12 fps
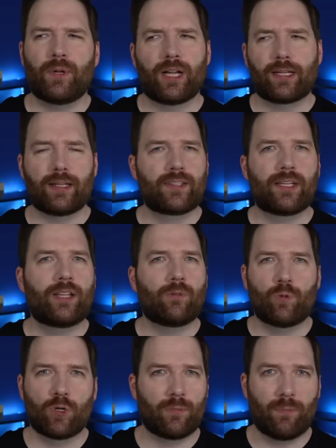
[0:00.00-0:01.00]
not going to say the
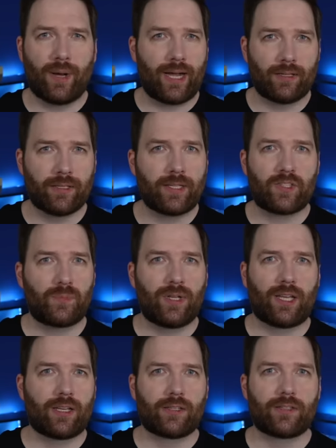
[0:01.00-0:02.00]
word mindless
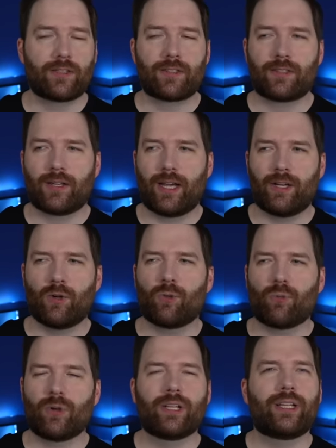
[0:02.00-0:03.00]
because I
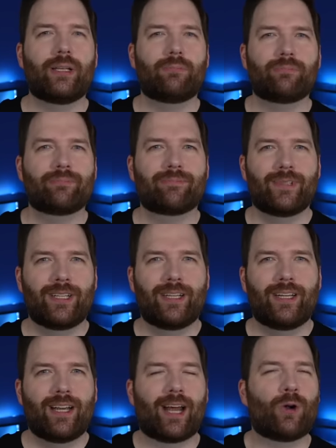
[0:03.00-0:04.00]
don't really
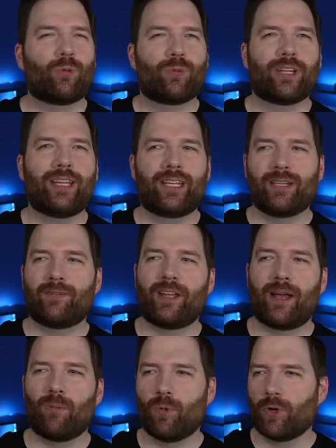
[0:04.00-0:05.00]
give
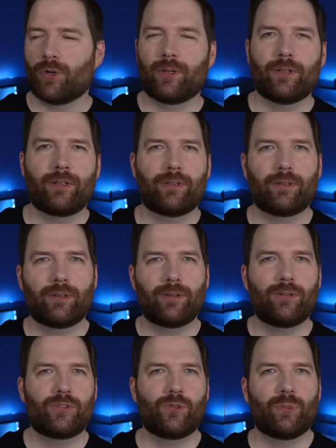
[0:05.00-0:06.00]
that word
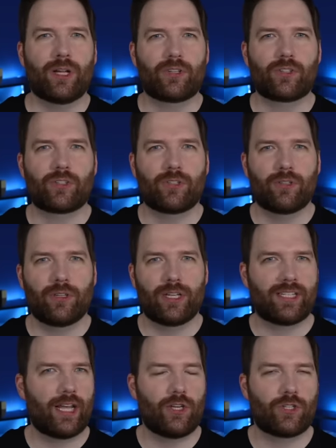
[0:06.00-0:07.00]
too much
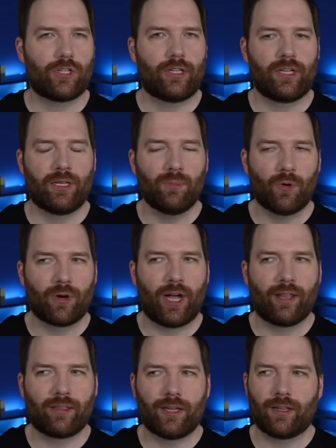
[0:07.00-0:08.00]
attention anymore.
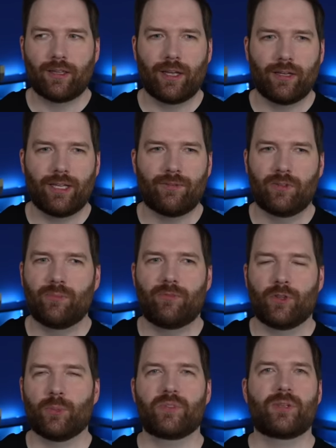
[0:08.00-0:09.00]
I think that even
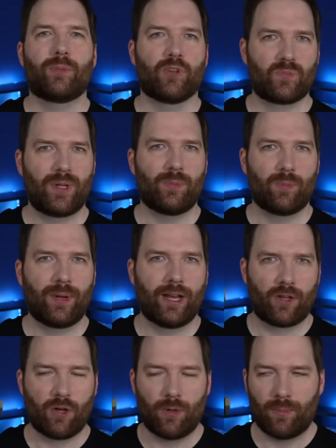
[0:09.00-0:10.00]
films that most people
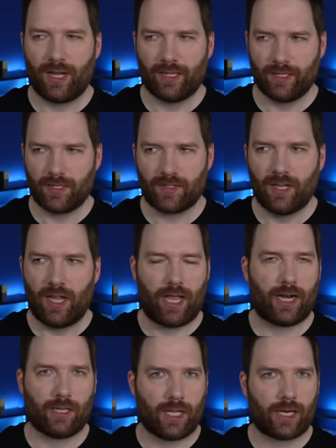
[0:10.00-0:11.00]
might call mindless
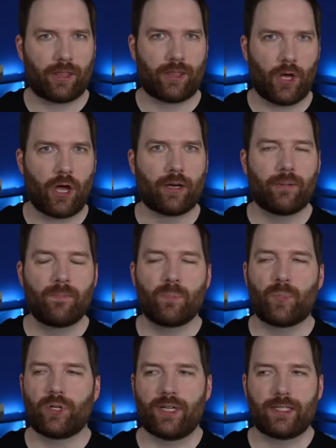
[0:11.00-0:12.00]
had a lot of thought
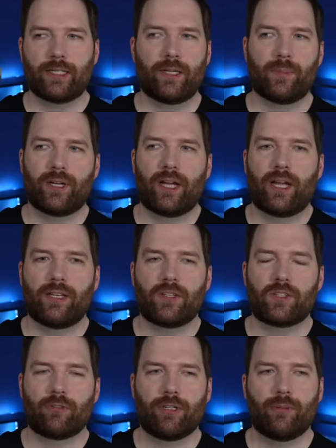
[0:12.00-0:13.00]
put into them, and I
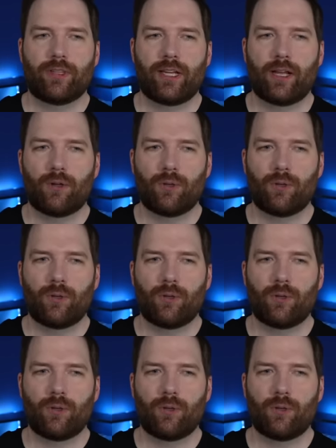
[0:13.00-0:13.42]
disagree with that